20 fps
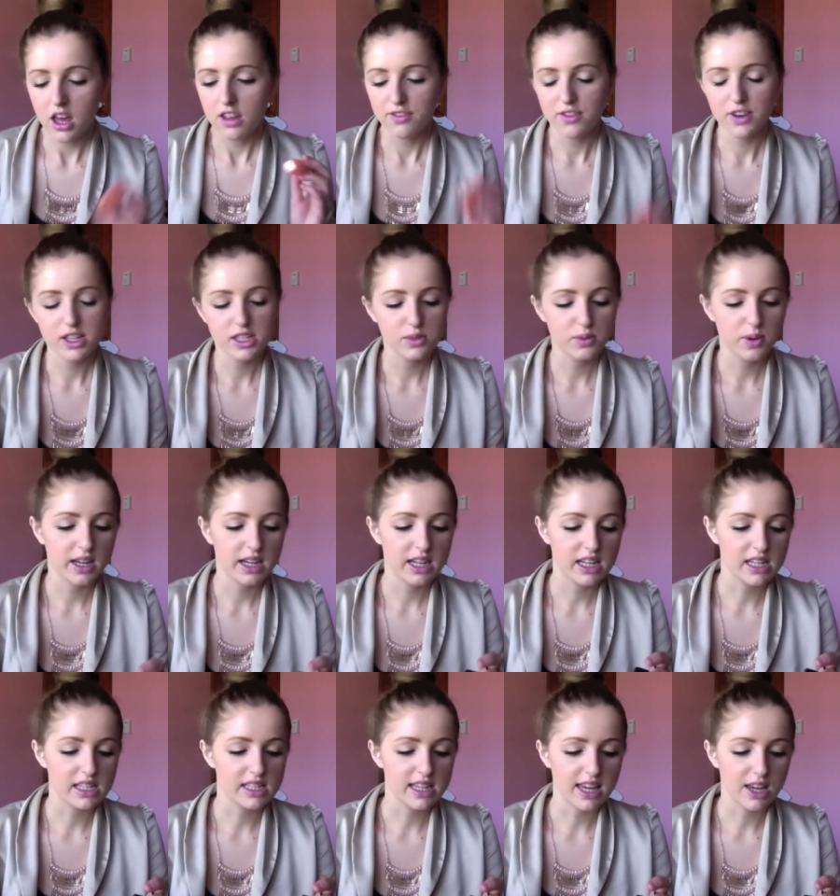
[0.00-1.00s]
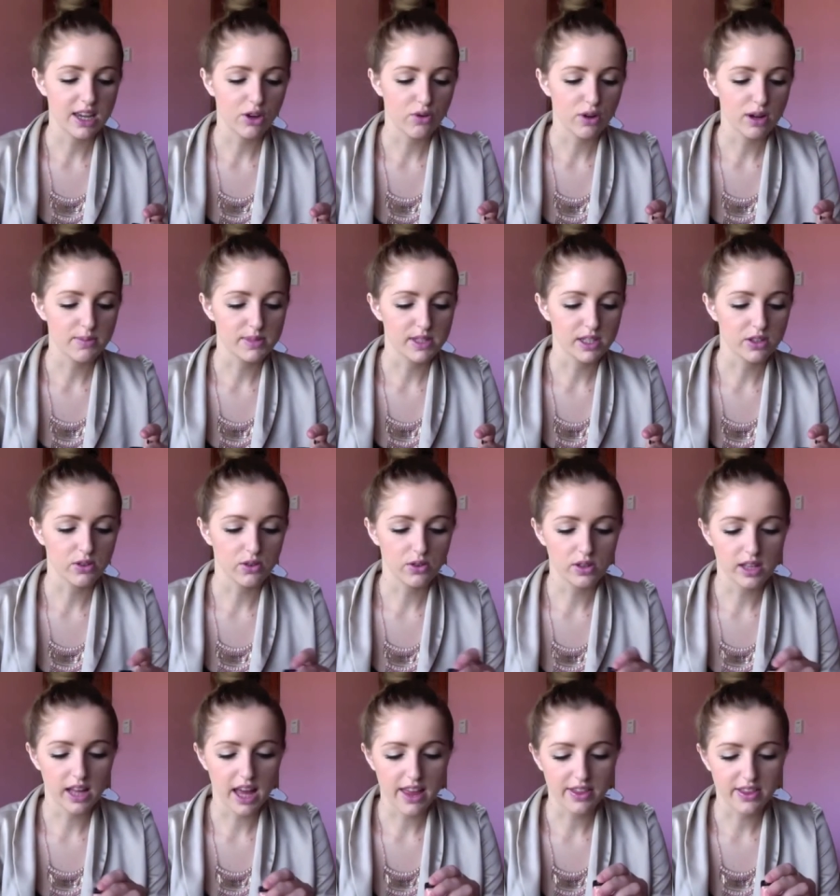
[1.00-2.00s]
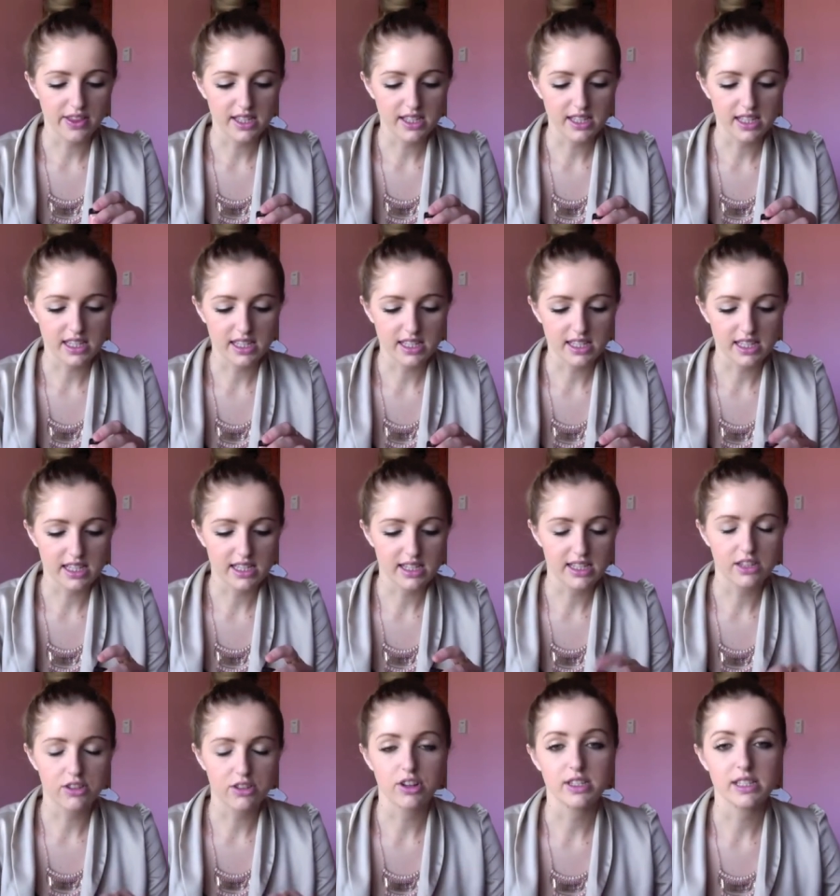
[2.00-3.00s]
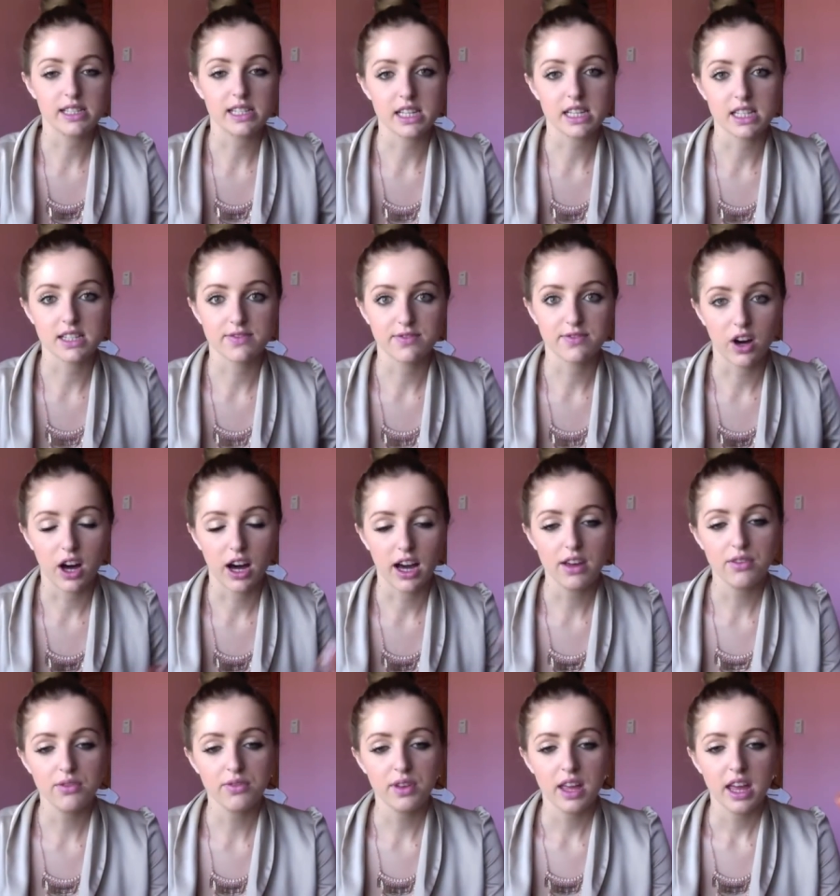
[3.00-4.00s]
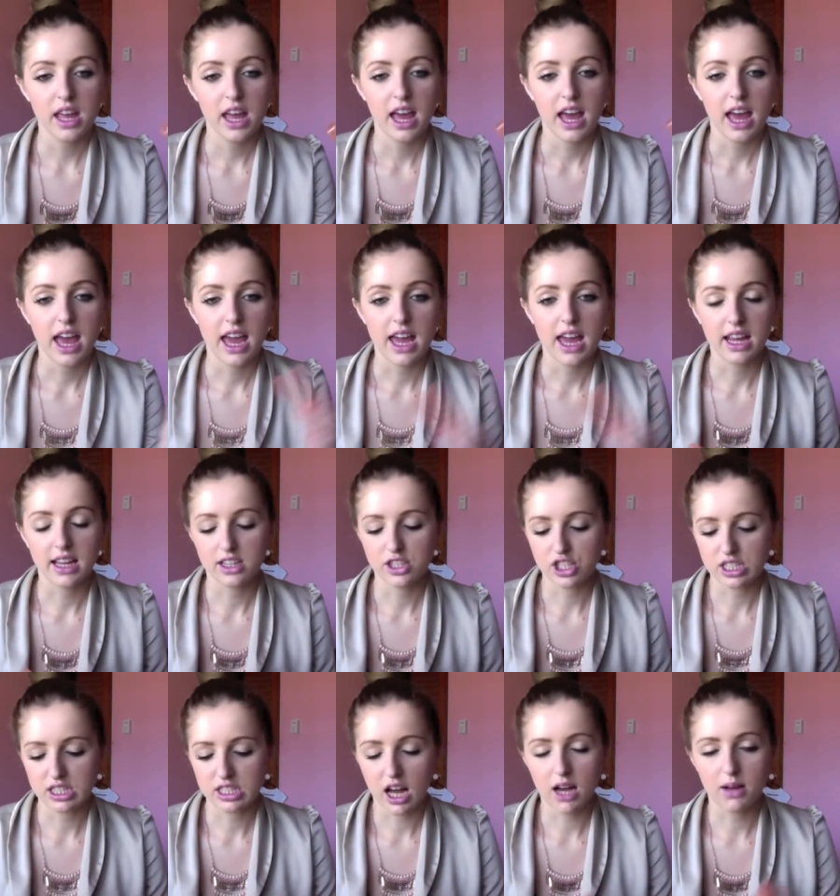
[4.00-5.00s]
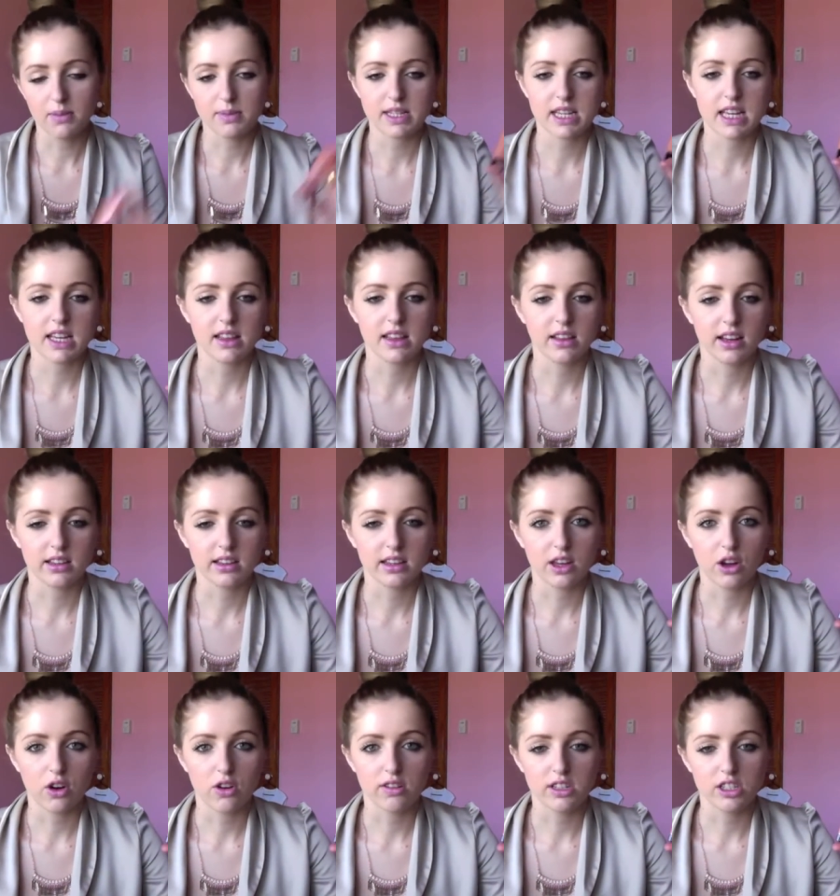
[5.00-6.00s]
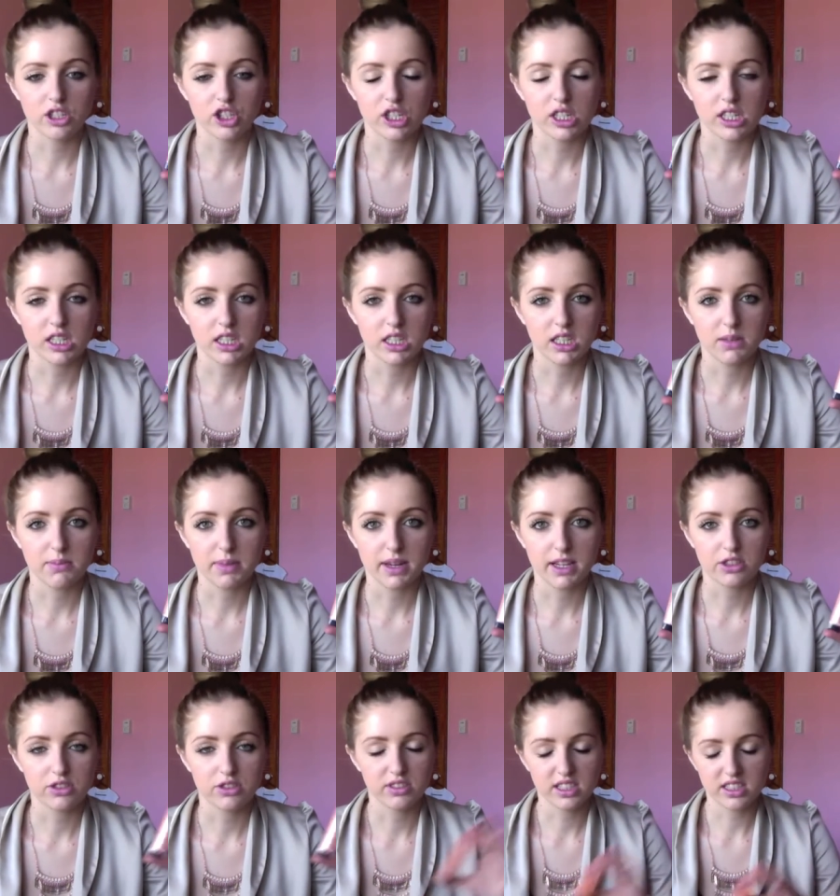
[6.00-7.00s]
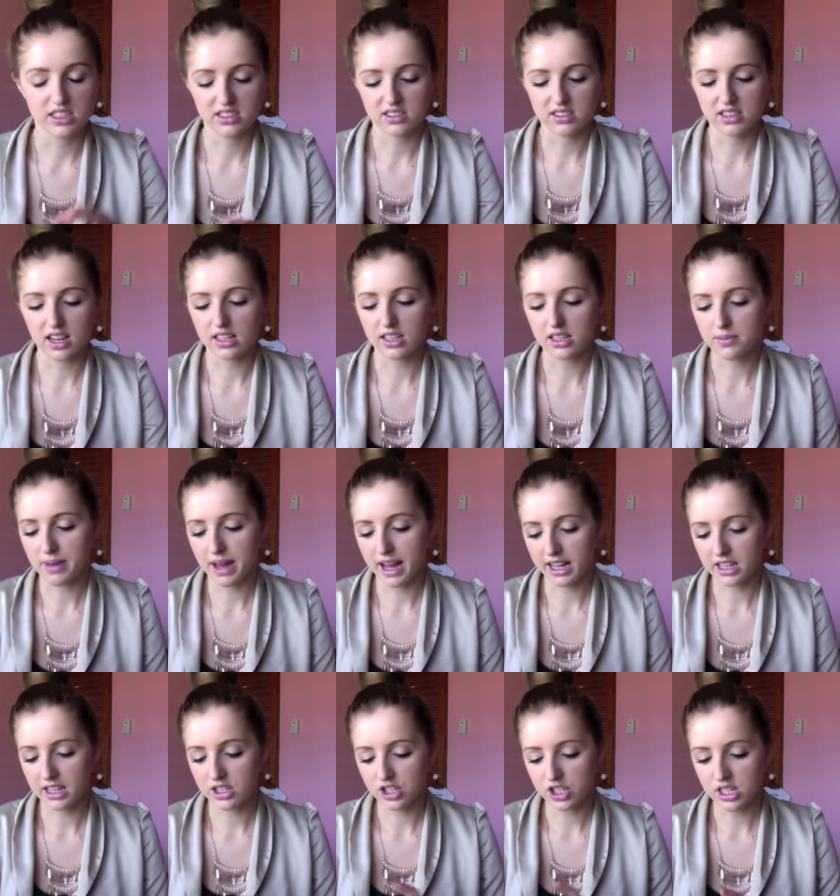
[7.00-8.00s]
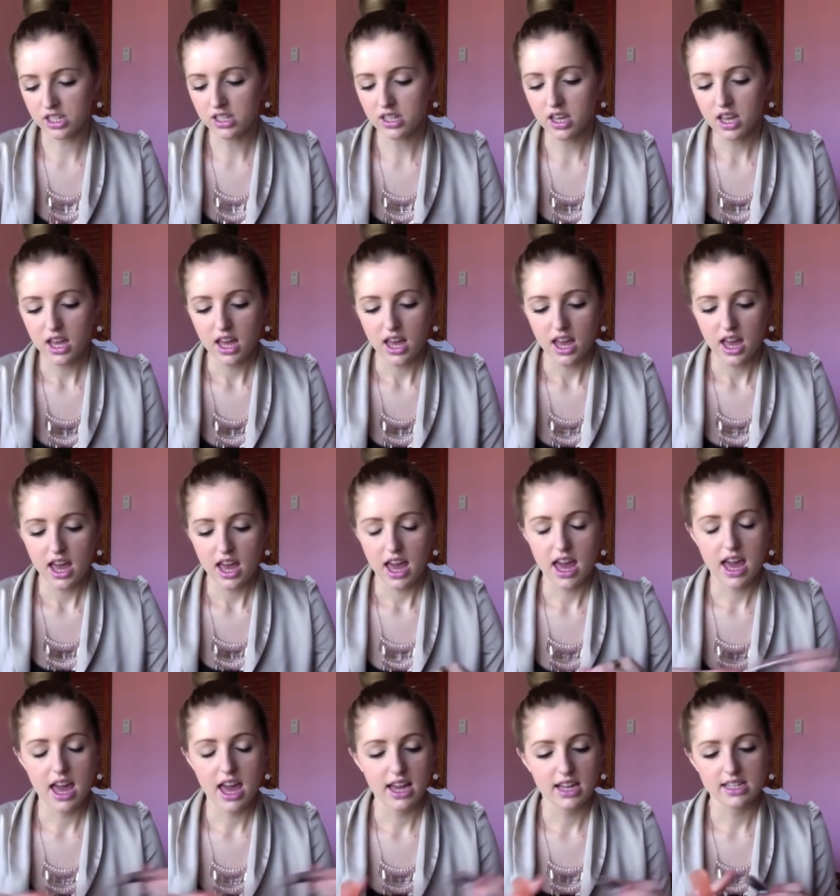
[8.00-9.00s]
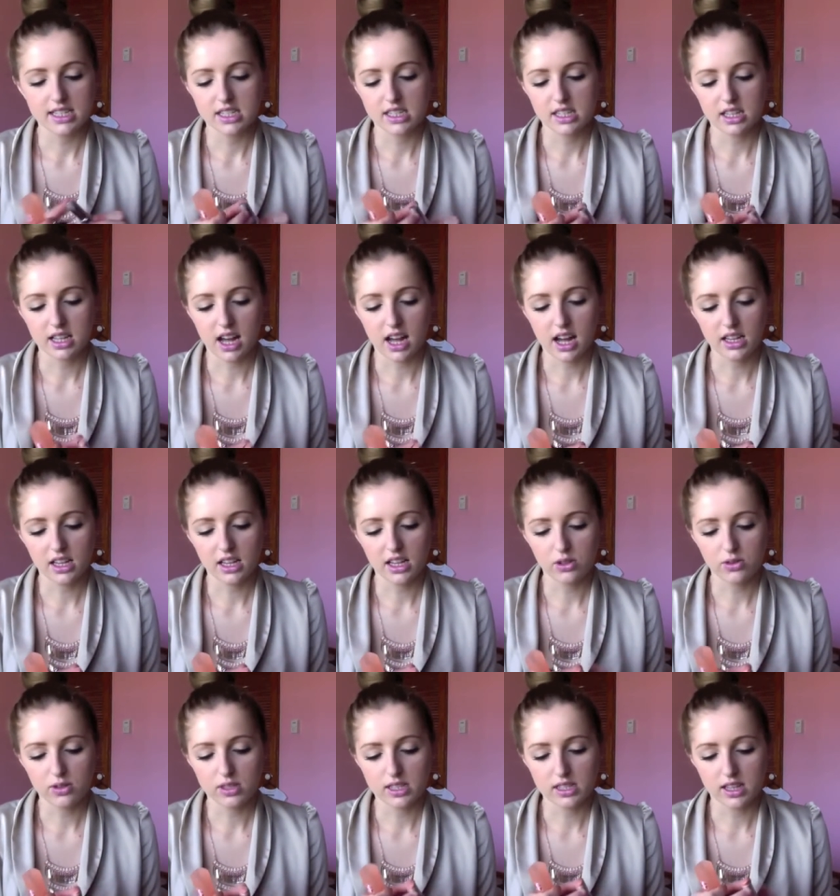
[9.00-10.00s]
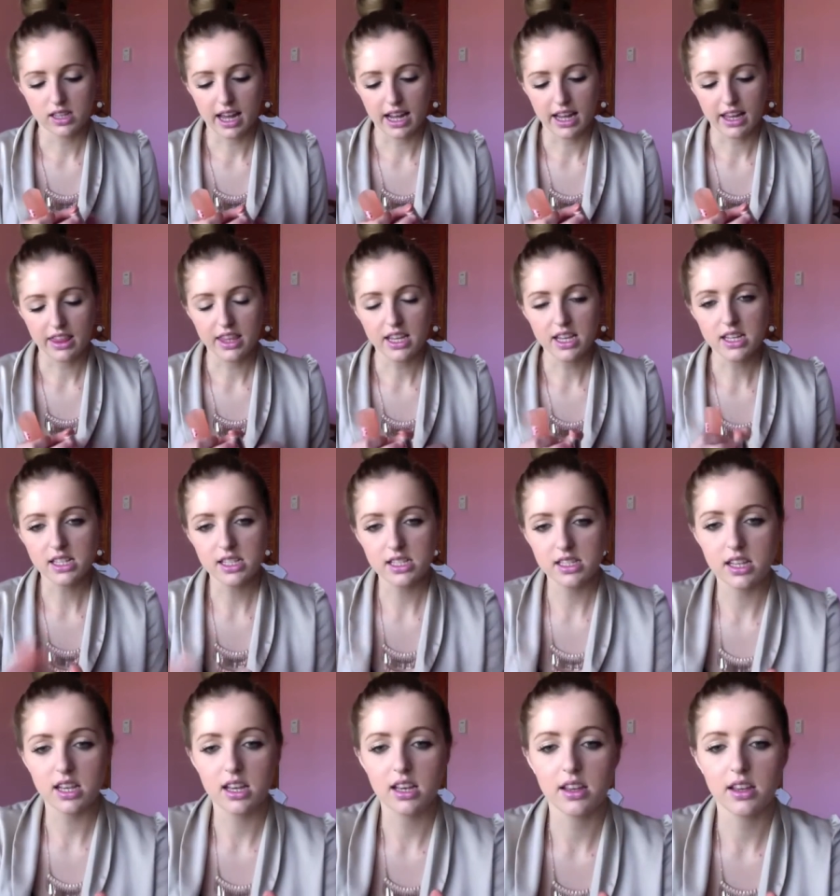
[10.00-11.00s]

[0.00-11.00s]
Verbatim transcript: First one is in Creamsicle, and this is in 065, and it just comes in like the orangey mandarin colour packaging, and the colour looks like this,